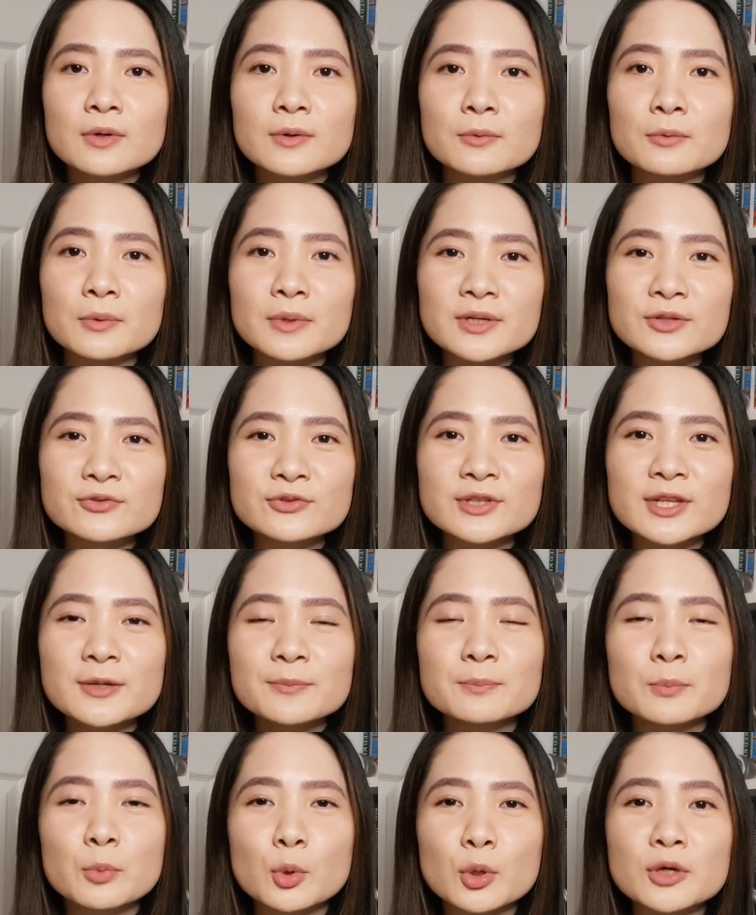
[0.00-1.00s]
What it really
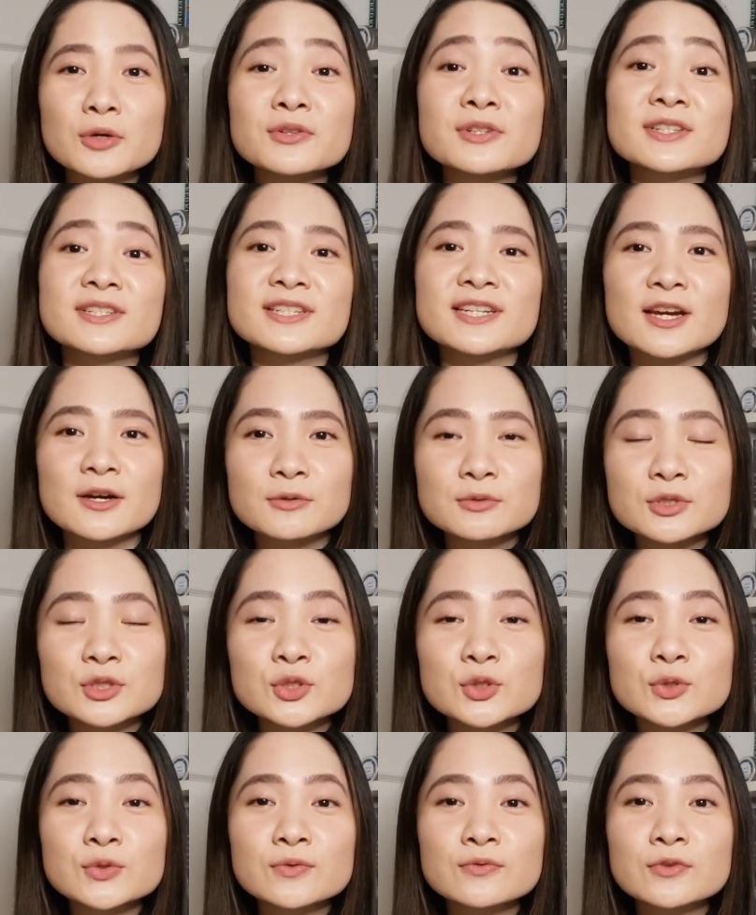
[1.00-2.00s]
boils down
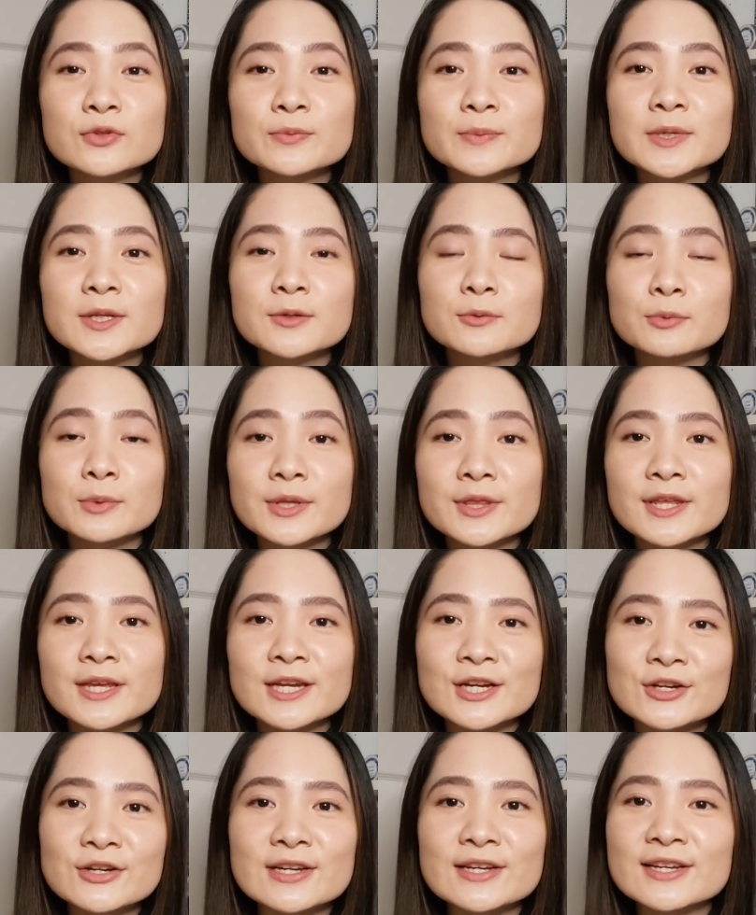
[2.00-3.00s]
to for me with
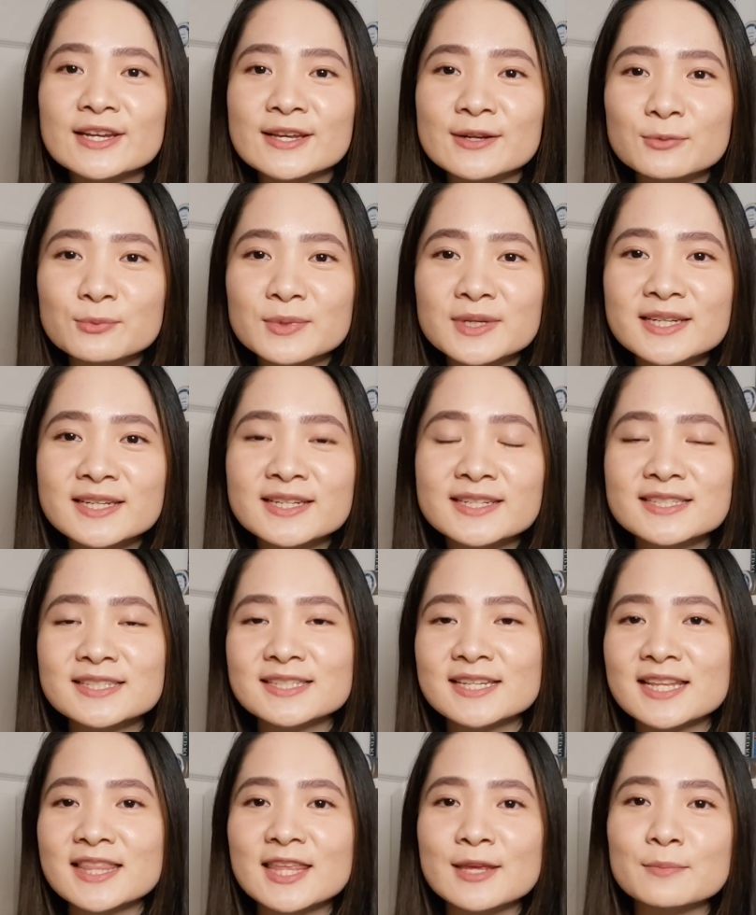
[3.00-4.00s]
Harriet and Wynne is
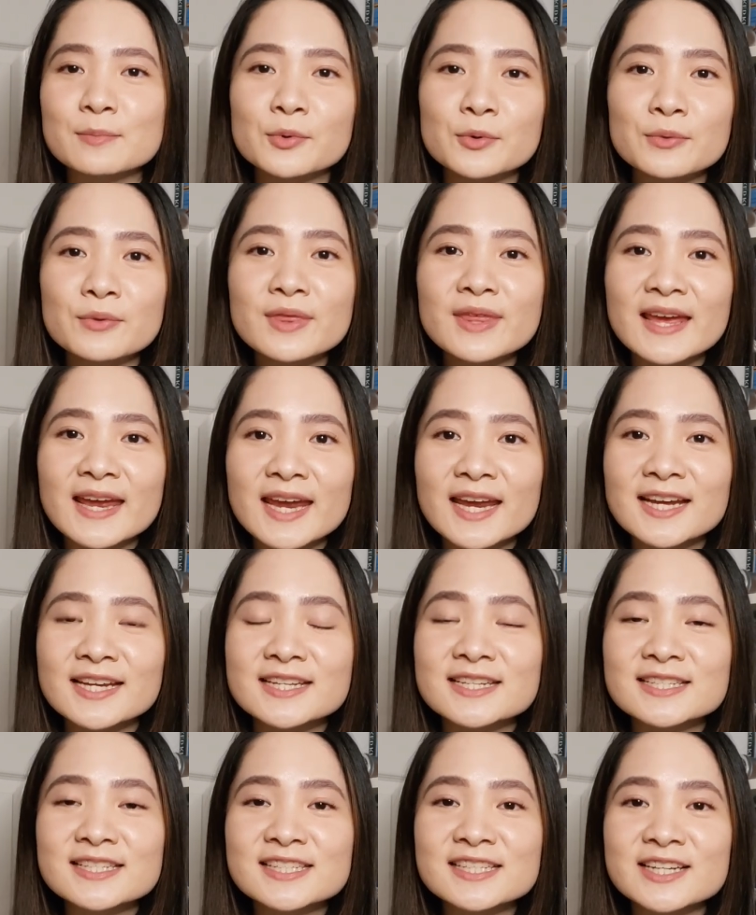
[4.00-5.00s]
that they both had
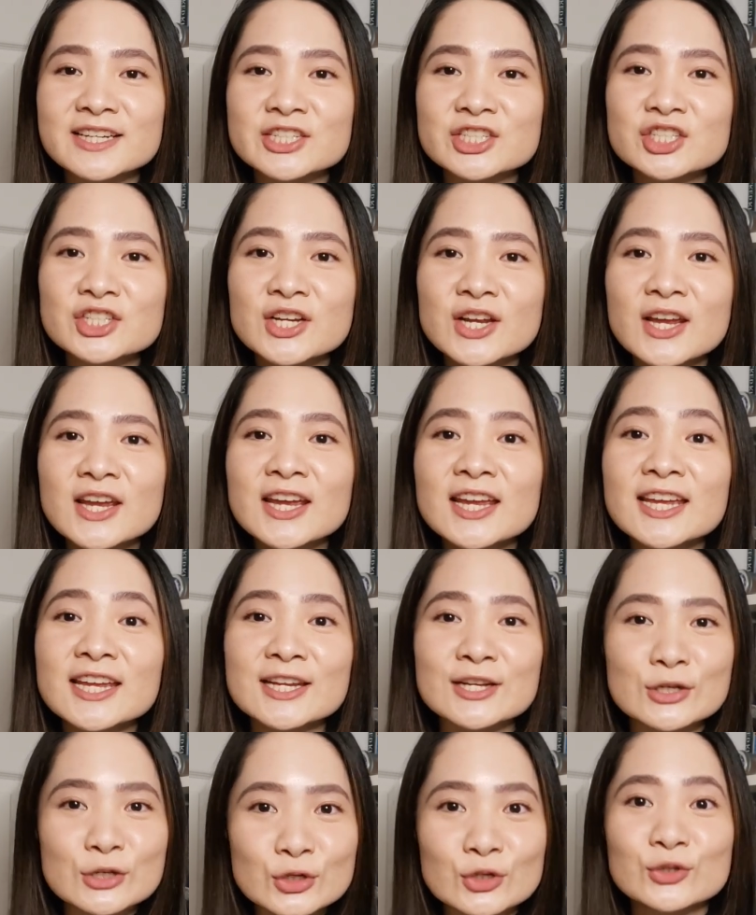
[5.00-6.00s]
such
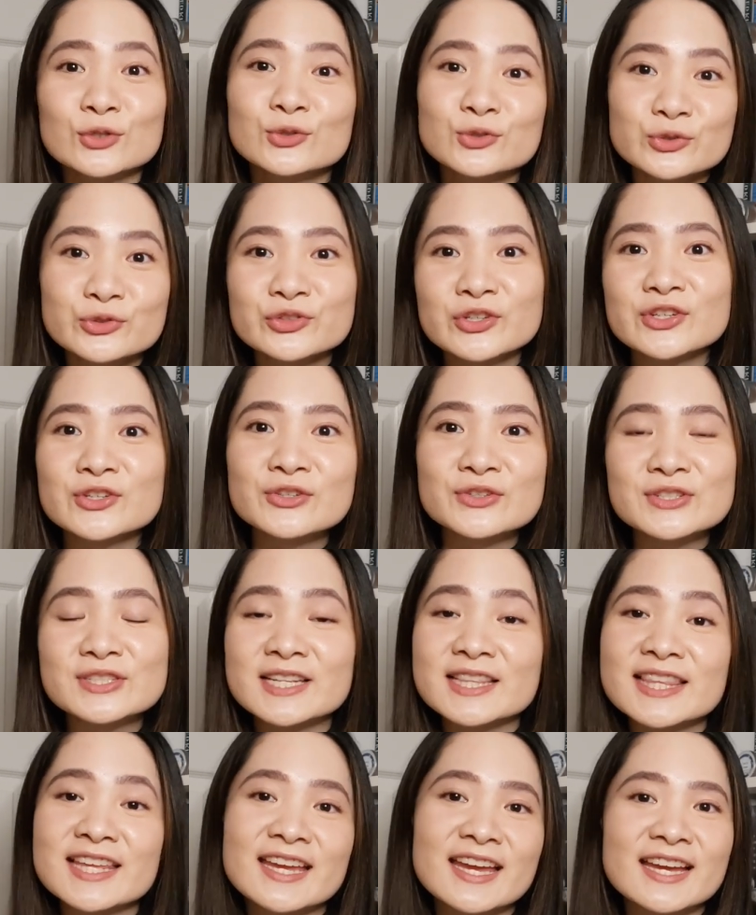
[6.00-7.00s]
internal struggles
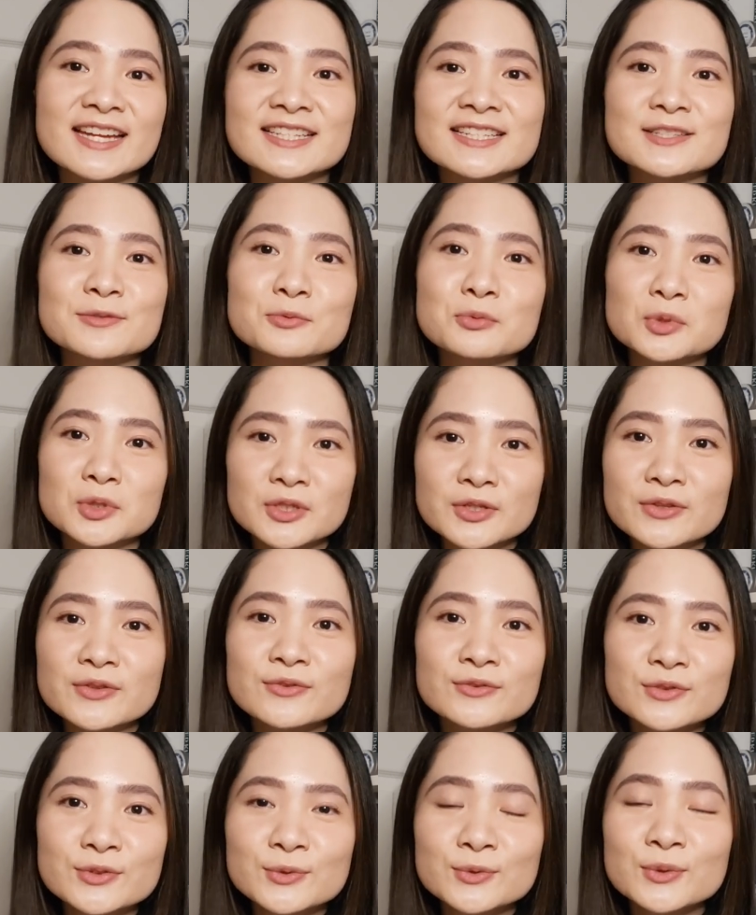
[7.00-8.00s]
that they had to work
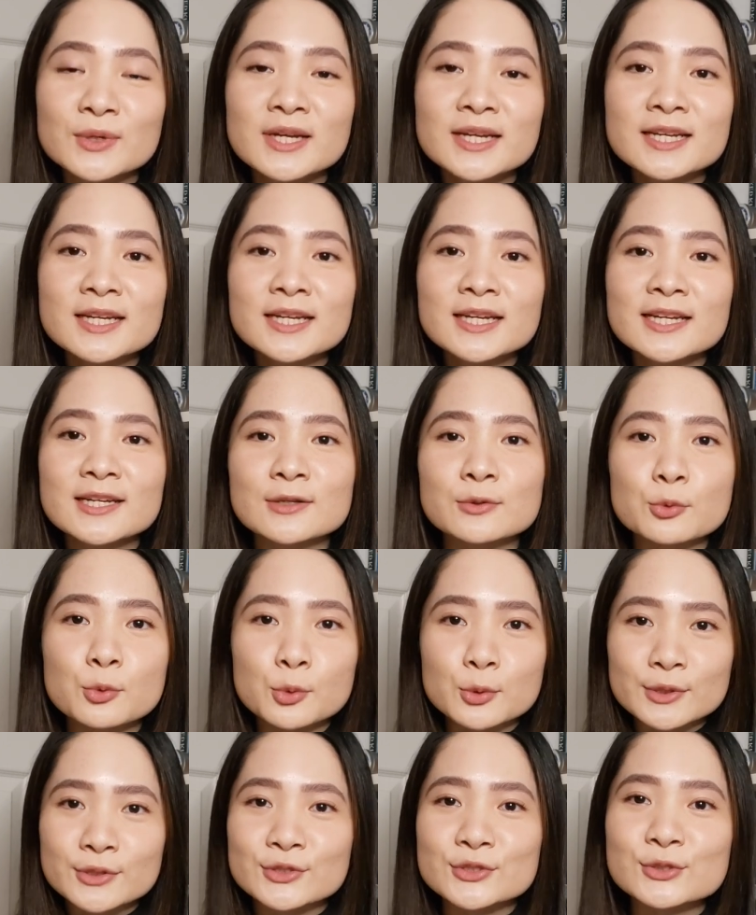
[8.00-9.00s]
through in
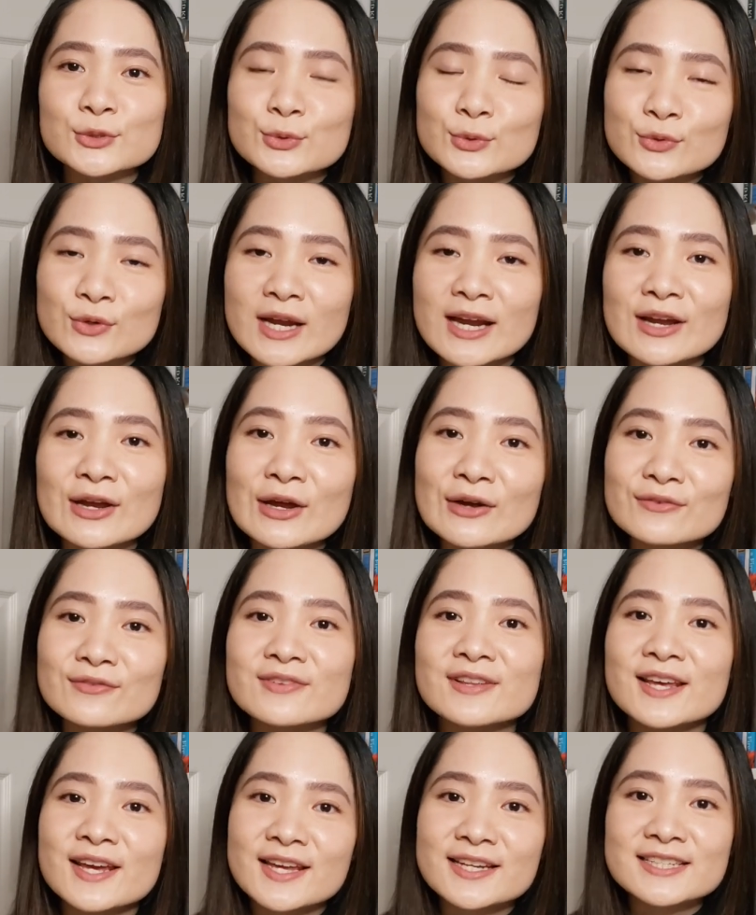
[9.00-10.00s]
order to have
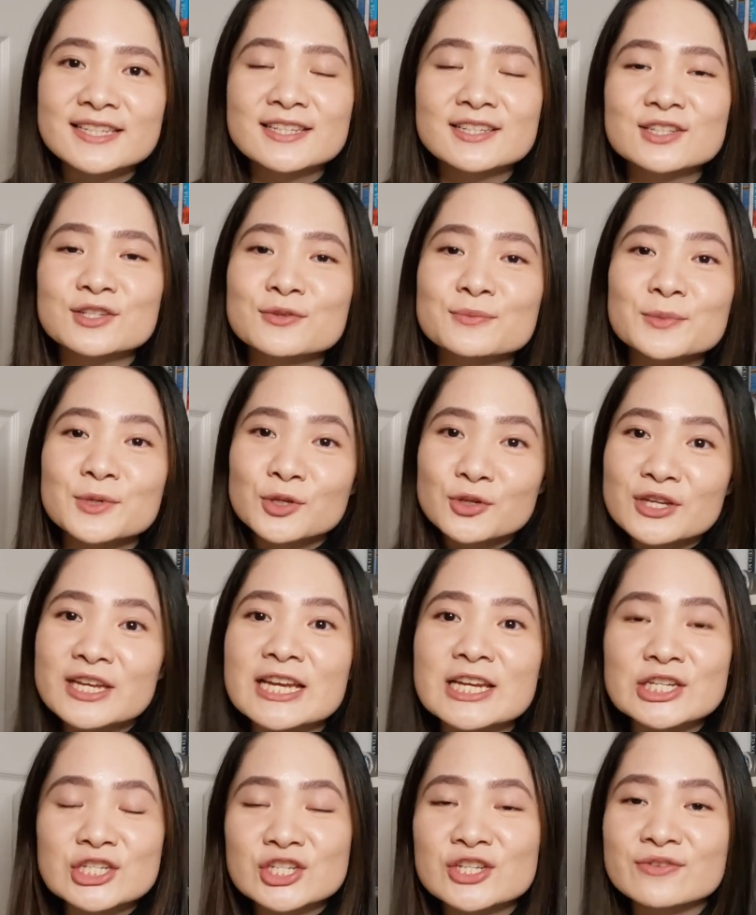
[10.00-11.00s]
that
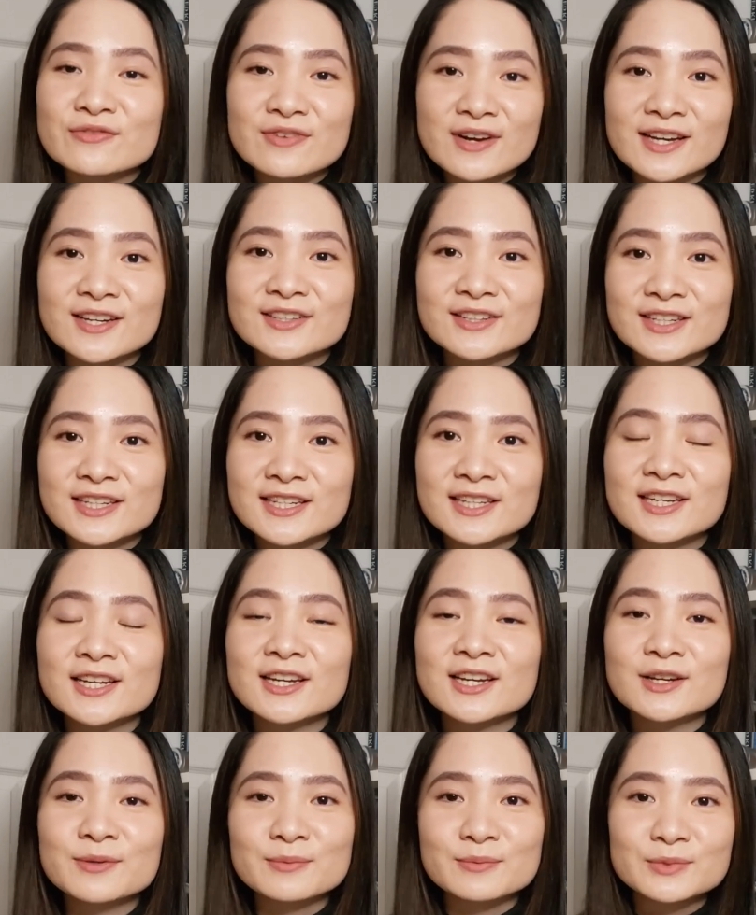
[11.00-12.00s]
communication finally
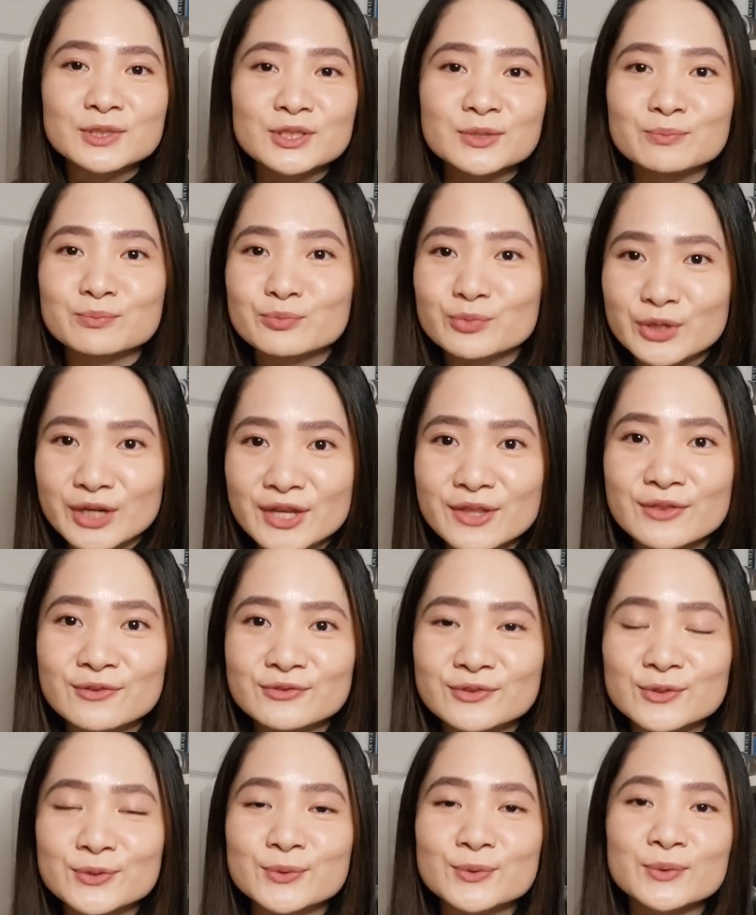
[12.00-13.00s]
and break
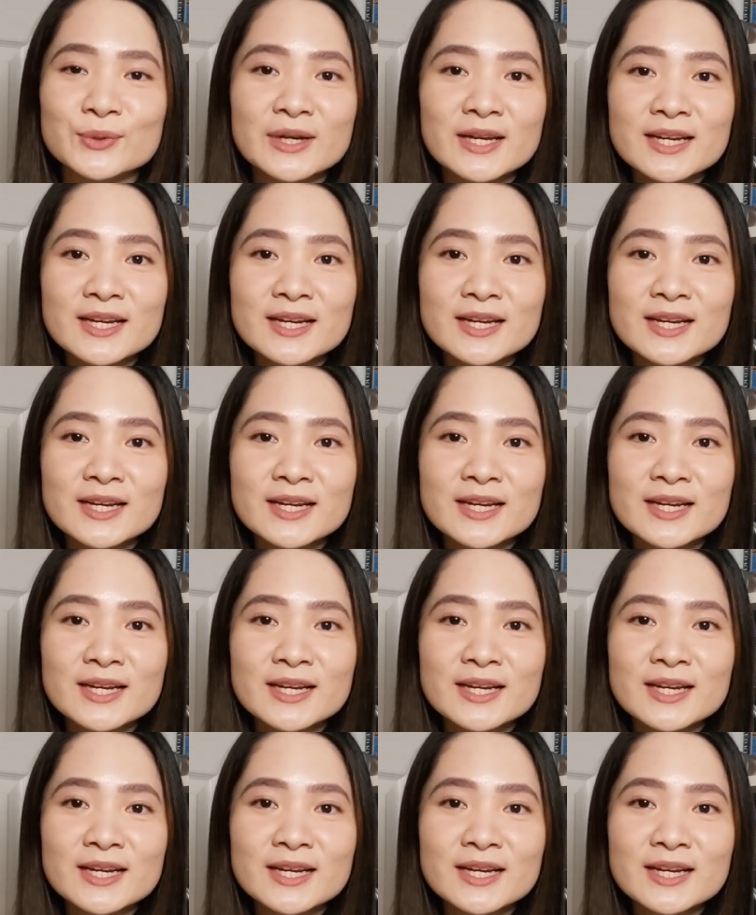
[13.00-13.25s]
through